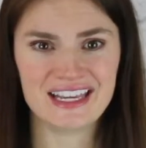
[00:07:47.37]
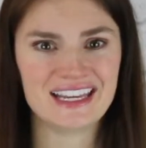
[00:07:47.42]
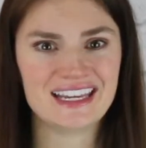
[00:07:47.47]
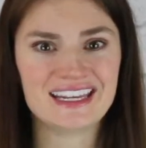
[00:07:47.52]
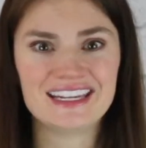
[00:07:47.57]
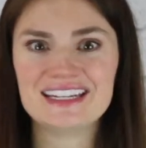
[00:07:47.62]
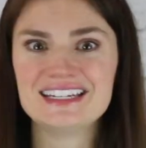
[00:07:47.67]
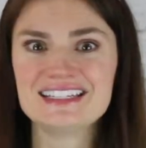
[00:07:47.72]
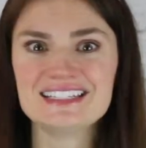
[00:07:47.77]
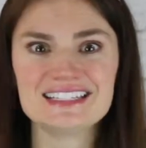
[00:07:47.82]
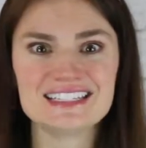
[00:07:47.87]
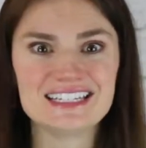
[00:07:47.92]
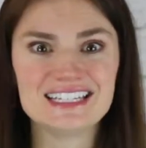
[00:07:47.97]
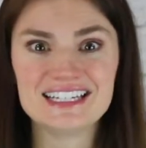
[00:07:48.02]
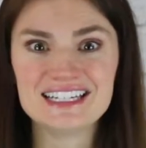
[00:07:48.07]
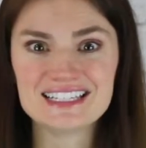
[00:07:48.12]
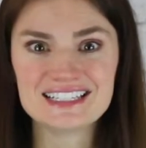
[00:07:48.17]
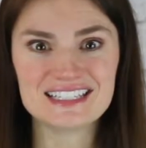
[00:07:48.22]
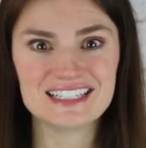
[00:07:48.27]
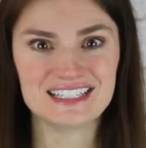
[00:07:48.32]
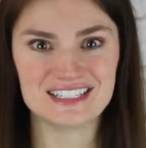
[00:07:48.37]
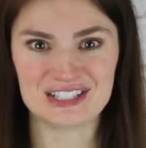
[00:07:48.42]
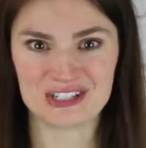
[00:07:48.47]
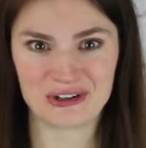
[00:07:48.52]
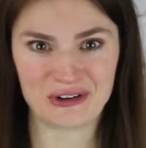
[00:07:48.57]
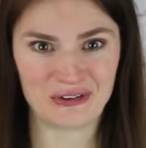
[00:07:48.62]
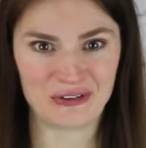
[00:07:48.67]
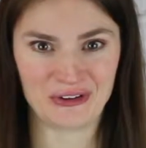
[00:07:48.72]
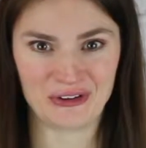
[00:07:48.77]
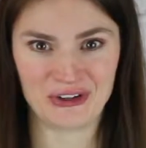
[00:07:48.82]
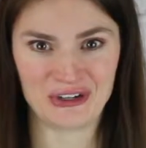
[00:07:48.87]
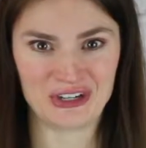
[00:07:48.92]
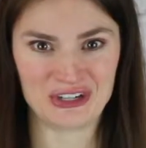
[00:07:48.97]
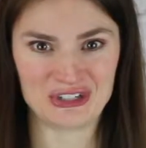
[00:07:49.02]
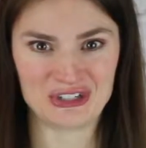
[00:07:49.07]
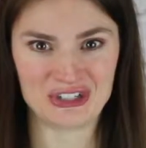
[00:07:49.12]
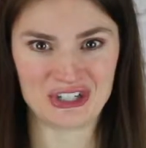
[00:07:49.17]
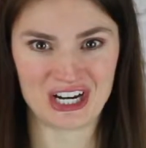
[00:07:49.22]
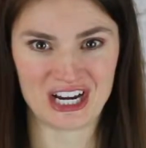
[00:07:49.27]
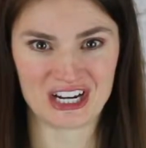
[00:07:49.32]
It is easy to learn
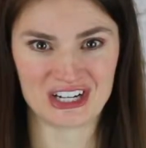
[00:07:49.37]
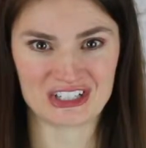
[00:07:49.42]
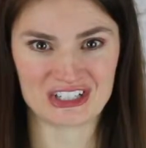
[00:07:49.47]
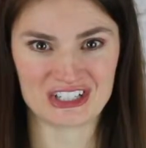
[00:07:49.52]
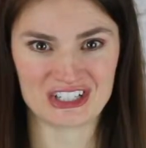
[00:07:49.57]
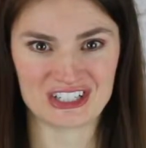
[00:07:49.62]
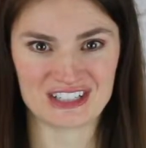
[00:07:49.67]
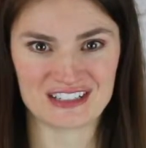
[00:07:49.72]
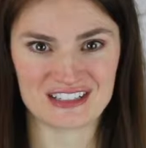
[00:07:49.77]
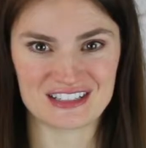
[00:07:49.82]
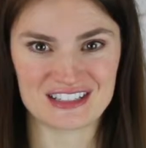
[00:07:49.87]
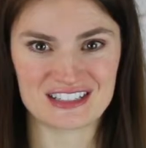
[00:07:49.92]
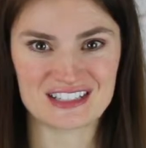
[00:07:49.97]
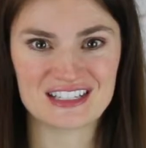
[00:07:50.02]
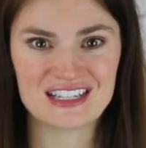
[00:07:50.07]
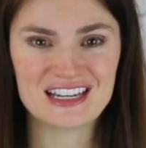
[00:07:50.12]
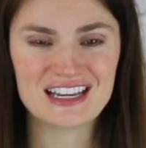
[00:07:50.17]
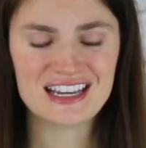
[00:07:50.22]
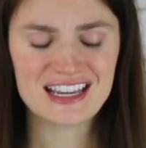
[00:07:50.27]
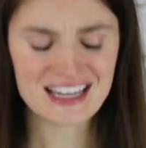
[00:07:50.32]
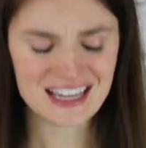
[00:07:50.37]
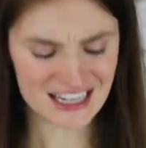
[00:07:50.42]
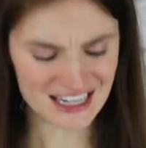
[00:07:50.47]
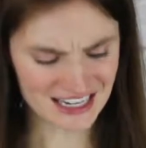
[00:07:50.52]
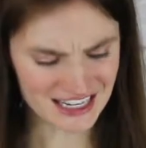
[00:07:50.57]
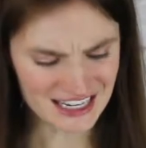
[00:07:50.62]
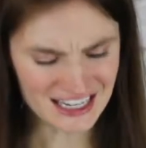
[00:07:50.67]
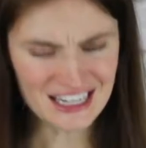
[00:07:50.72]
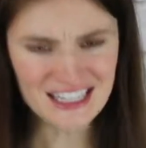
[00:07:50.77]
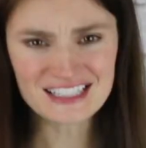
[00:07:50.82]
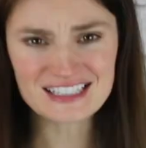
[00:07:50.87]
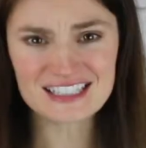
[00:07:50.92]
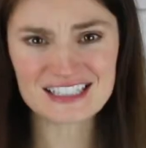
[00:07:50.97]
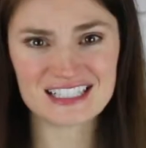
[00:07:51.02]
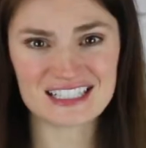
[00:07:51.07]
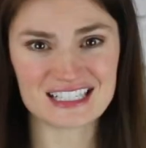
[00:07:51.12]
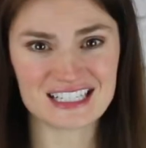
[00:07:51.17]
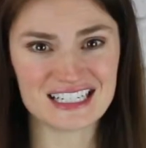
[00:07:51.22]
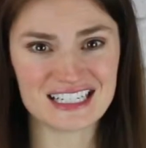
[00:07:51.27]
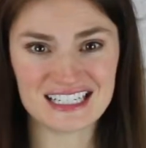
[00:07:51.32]
contractions.
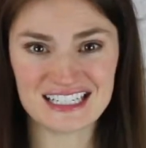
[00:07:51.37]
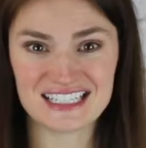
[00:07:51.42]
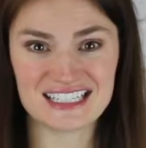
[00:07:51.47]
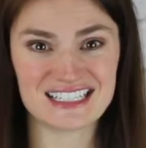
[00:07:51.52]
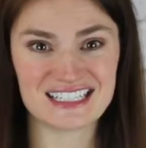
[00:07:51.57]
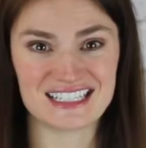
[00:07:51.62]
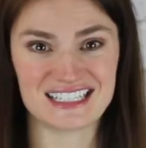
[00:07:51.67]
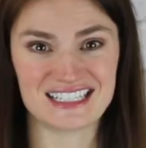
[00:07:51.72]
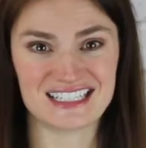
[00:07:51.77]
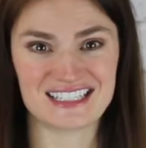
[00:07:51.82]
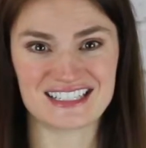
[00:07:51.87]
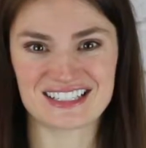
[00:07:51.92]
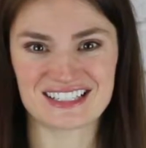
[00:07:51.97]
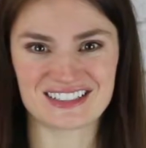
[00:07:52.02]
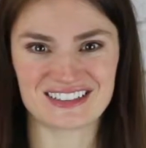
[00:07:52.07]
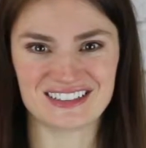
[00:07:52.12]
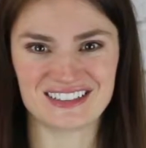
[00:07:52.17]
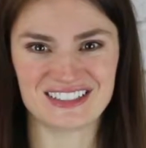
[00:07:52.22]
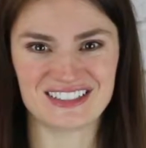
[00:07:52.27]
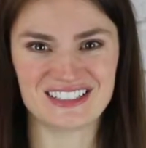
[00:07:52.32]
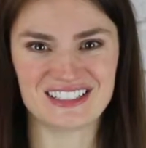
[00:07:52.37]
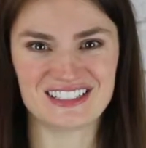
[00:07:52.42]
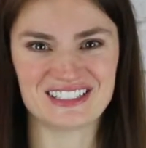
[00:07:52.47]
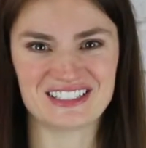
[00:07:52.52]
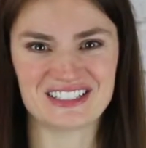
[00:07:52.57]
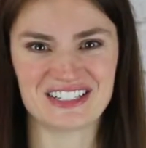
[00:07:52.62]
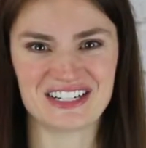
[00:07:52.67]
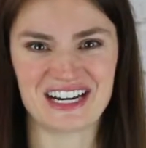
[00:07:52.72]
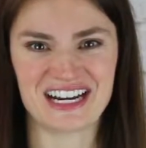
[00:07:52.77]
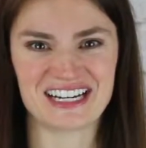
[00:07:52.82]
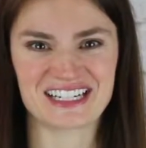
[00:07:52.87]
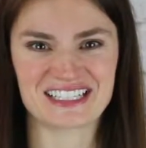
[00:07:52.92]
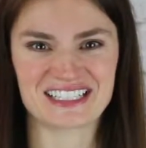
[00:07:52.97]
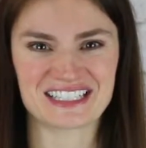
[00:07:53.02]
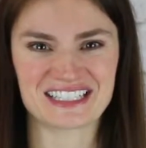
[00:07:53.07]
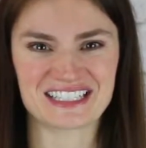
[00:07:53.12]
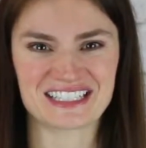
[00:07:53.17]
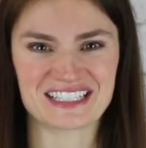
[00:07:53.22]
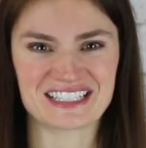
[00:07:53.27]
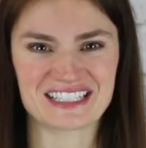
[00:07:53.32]
It's easy to learn
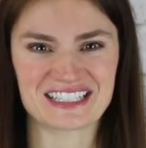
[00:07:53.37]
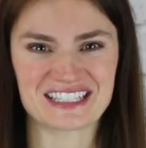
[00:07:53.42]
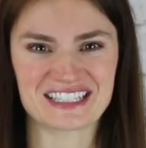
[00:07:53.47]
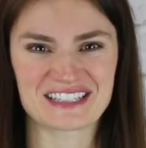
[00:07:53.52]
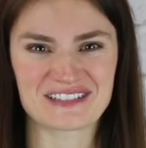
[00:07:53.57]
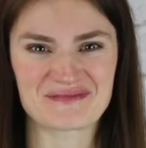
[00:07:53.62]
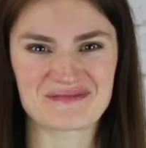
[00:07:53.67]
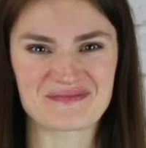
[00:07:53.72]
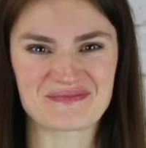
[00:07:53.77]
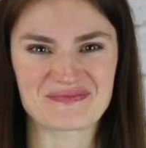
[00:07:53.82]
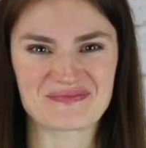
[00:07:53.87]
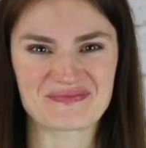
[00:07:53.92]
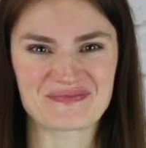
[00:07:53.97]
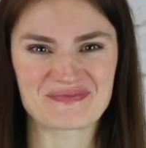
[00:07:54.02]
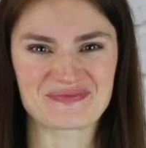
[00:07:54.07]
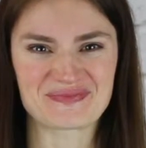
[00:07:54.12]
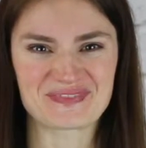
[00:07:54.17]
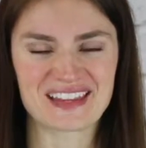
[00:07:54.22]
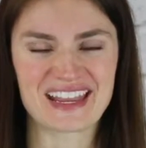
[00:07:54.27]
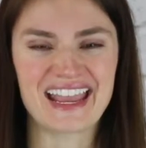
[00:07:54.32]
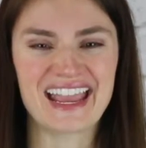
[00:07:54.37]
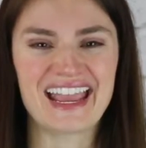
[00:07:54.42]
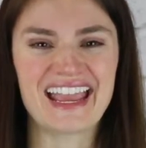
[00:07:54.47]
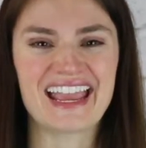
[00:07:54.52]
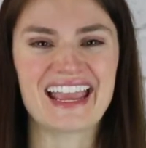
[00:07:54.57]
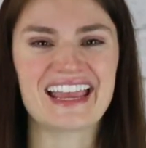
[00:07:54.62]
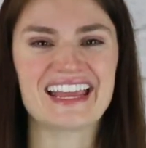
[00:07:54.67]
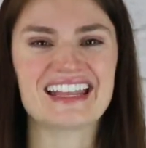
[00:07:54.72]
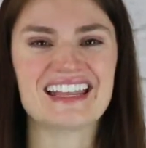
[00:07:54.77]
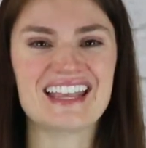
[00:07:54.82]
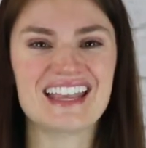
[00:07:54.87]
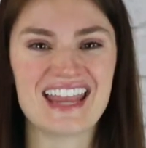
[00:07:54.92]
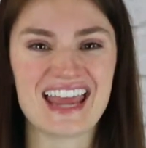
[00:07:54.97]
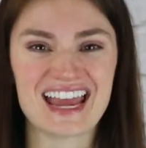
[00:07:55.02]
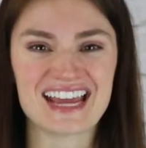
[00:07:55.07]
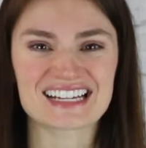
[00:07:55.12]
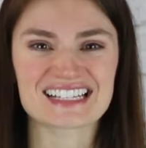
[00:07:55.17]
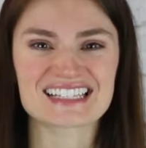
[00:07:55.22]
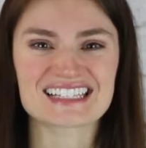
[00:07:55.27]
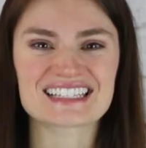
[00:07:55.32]
contractions.
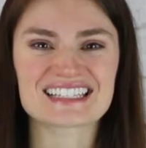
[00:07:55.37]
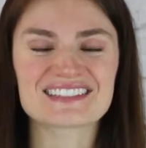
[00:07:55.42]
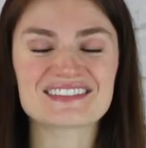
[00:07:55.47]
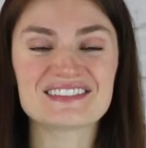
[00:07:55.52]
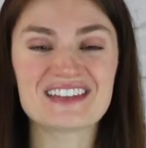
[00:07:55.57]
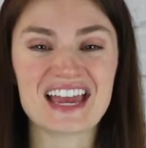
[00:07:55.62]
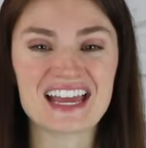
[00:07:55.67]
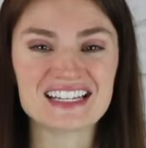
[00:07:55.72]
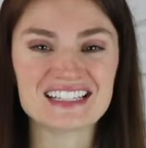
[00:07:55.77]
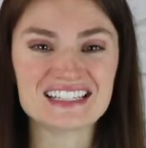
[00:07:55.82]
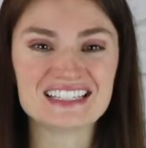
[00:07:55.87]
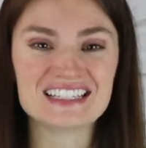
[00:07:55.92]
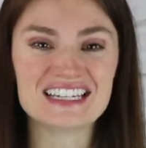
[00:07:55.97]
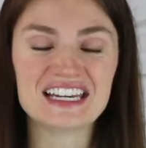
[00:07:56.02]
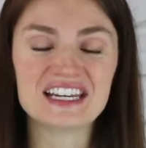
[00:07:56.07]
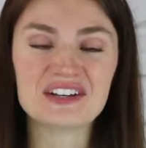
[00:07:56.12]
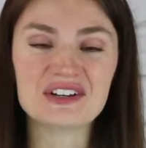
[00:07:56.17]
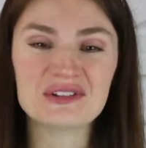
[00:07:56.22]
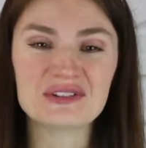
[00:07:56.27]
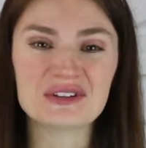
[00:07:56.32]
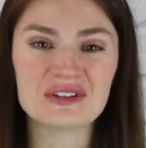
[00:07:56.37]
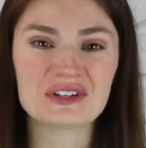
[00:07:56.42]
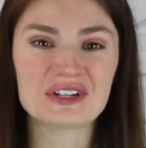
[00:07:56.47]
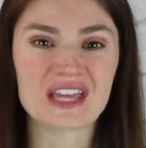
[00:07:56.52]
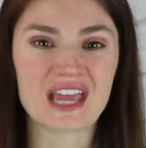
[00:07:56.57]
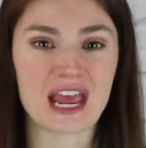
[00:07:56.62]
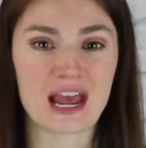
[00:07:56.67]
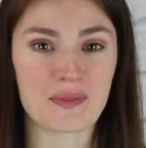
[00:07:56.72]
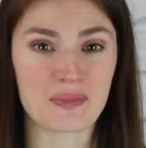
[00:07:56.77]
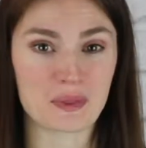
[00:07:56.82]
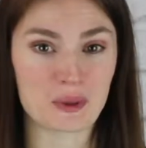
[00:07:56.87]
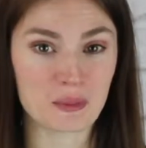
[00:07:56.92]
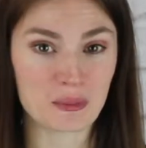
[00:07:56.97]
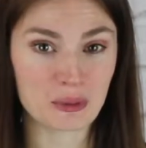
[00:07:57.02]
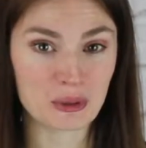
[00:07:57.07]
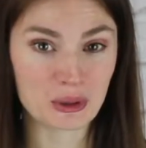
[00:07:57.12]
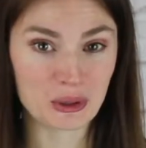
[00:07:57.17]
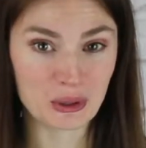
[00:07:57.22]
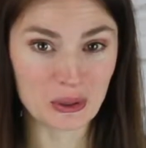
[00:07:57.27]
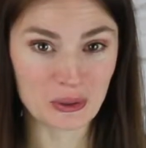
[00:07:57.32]
Next, let's take a look at the
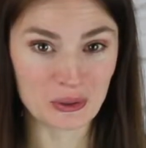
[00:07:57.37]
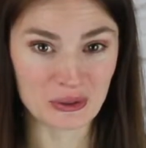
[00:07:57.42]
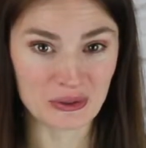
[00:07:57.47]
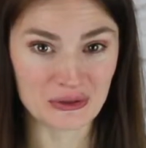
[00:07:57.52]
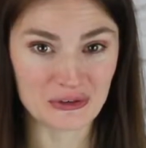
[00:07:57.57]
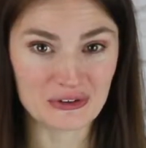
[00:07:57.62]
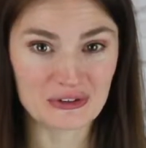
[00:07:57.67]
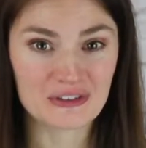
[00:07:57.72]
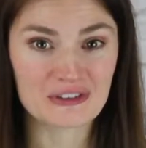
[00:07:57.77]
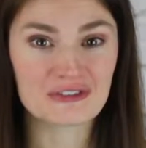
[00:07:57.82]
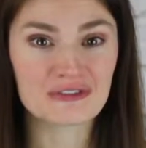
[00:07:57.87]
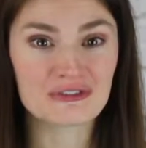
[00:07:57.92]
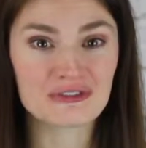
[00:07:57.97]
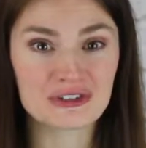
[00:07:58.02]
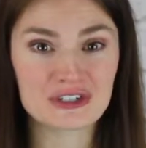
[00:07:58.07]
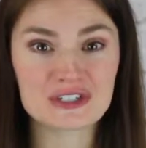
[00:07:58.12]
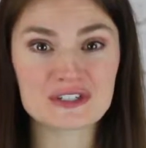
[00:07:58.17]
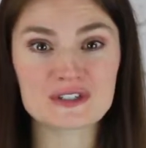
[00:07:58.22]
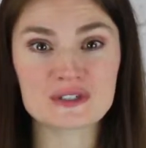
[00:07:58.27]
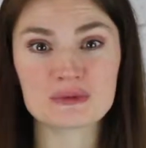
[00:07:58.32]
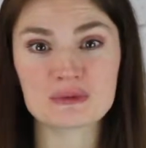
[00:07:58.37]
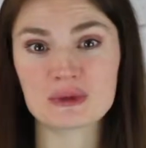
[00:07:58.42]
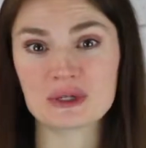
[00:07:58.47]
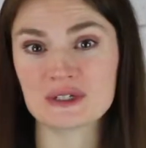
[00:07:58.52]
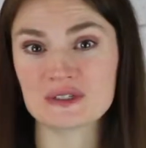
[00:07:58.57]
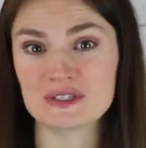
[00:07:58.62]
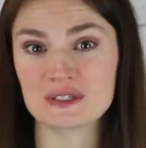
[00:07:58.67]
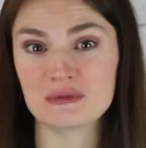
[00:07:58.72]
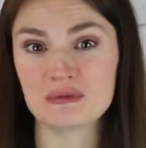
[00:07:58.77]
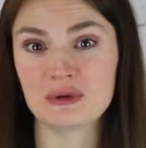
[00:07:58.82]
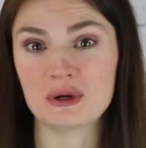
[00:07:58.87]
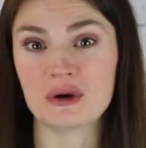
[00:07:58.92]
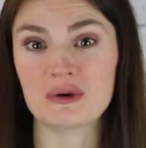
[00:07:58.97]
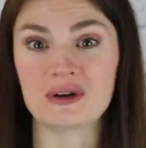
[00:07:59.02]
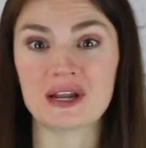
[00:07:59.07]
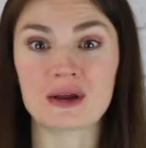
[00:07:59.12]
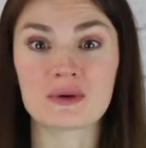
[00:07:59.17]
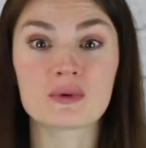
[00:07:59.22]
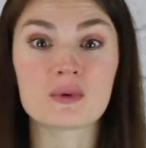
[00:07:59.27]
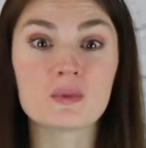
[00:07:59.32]
plural first person
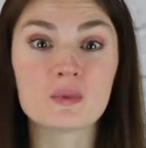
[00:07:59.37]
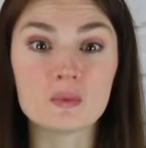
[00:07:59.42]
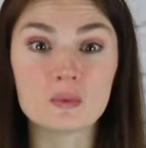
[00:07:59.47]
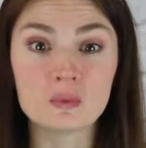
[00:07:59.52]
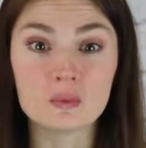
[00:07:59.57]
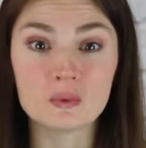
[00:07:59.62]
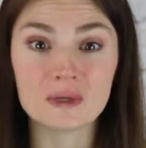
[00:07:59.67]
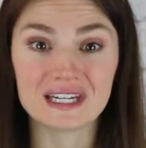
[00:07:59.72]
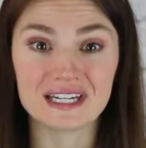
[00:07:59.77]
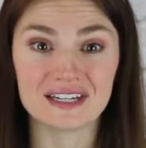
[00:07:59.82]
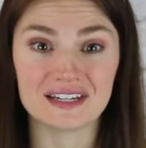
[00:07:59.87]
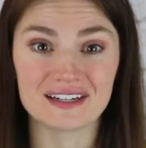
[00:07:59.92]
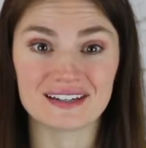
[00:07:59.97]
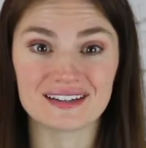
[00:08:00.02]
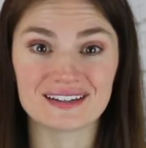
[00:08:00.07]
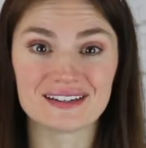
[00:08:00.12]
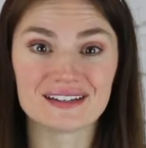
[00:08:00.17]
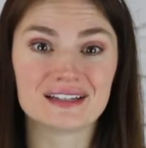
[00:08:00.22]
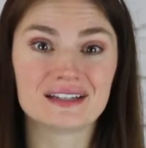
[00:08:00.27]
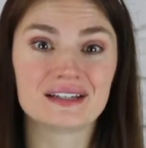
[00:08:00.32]
pronoun we,